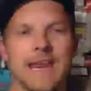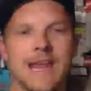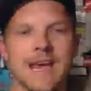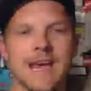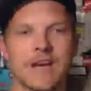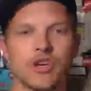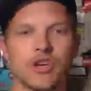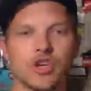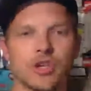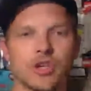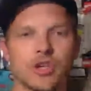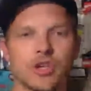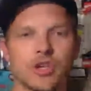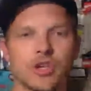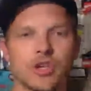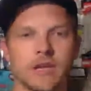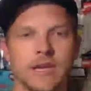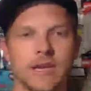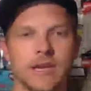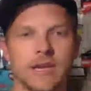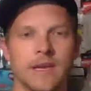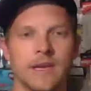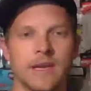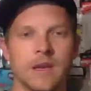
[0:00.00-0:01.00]
it
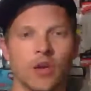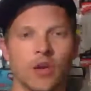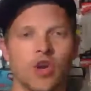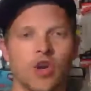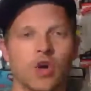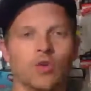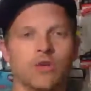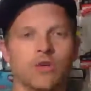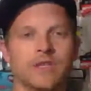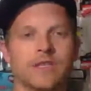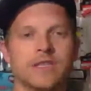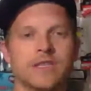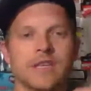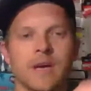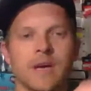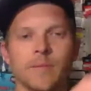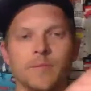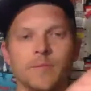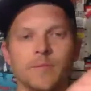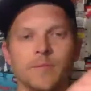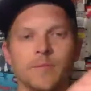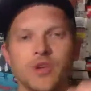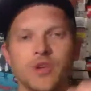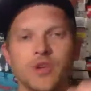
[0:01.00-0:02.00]
actually goes
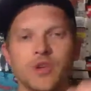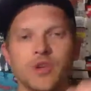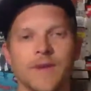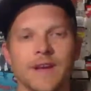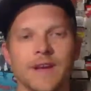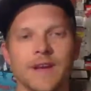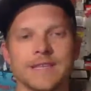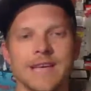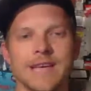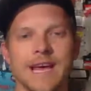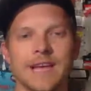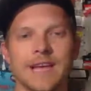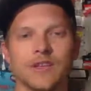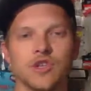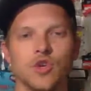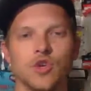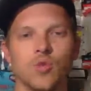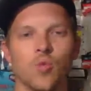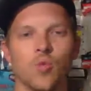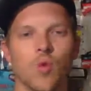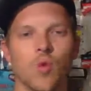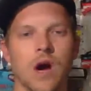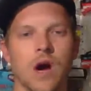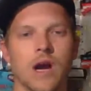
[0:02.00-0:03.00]
subsurface
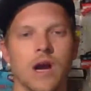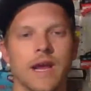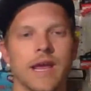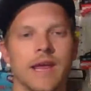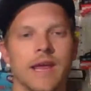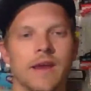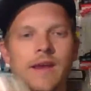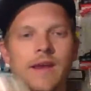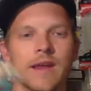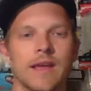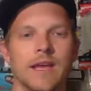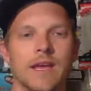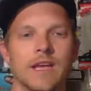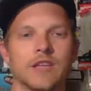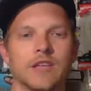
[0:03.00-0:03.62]
as you walk it.